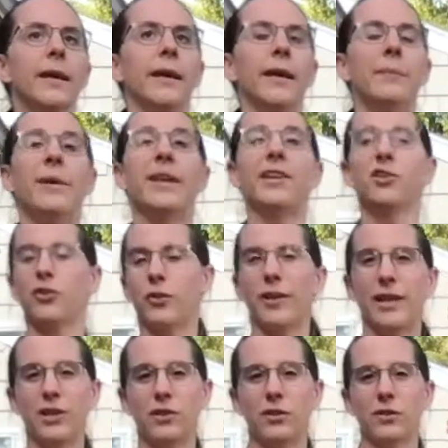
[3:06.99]
and making sure
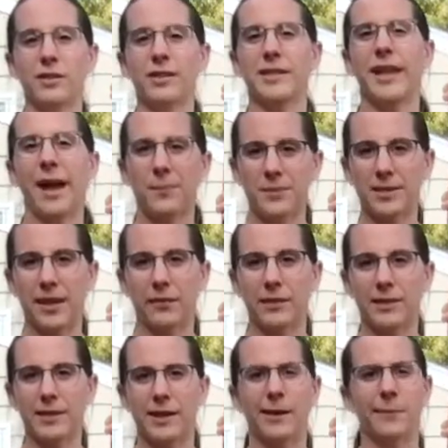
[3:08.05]
that each of the snaps sound the
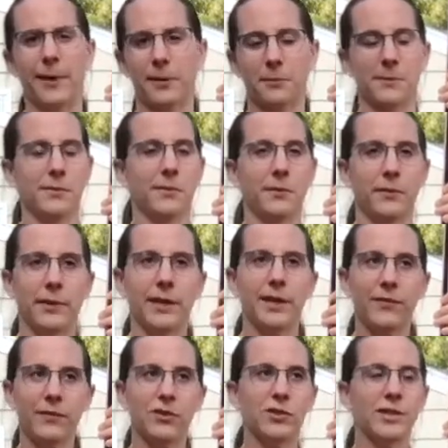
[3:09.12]
same. Mine was a little
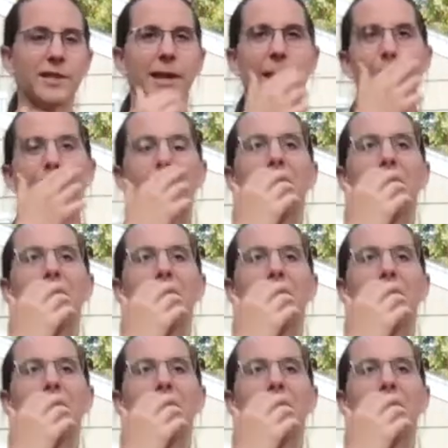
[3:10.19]
uneven just then.